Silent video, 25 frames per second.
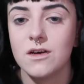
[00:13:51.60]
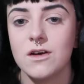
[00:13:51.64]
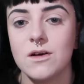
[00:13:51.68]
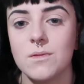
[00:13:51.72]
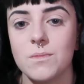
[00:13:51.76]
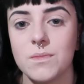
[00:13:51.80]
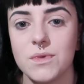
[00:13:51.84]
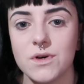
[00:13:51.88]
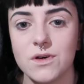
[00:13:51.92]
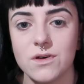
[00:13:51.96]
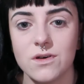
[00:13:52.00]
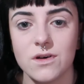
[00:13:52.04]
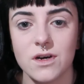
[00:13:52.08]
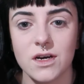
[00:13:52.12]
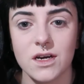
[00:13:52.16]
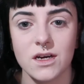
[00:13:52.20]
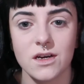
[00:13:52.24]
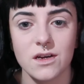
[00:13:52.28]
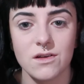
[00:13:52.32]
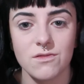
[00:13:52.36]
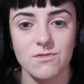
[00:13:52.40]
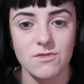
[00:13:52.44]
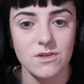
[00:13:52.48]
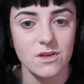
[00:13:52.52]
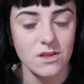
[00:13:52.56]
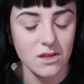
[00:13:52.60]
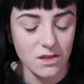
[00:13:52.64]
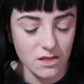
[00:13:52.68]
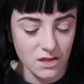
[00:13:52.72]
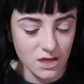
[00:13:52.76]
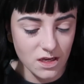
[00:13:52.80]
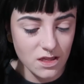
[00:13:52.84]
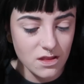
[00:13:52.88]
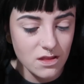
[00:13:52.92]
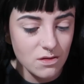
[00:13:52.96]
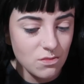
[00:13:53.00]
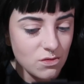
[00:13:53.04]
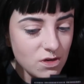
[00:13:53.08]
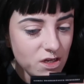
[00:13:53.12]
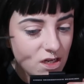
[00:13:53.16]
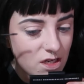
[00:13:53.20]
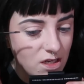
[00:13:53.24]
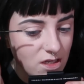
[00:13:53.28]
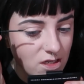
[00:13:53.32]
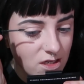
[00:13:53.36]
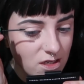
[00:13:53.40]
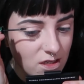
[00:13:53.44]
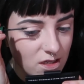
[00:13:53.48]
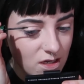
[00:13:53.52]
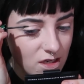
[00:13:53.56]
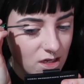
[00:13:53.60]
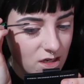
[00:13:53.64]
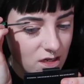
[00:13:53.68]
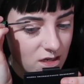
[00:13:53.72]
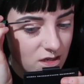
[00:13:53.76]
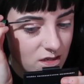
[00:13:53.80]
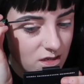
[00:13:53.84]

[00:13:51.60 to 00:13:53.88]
But I really think that we need to like